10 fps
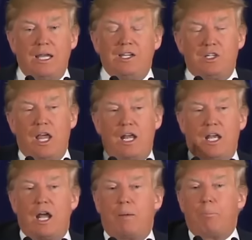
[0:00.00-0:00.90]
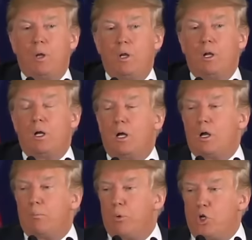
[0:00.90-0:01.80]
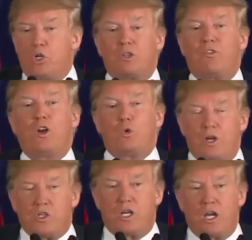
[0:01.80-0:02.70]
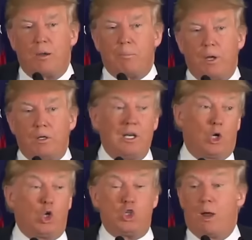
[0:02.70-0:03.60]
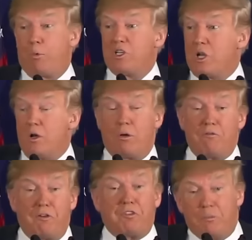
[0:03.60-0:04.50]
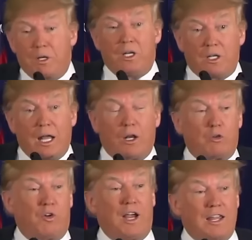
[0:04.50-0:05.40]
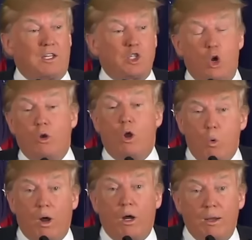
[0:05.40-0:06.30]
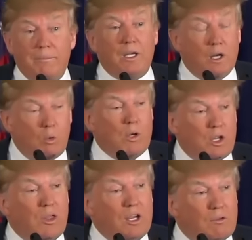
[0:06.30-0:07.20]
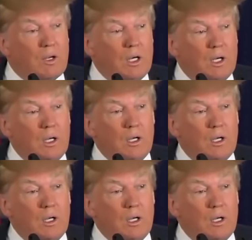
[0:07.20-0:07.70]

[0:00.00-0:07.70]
he's heading up uh, Bush's fundraising campaign. Did a good job, raised $150 million for a guy that's going nowhere. I mean, you know, when you think of it,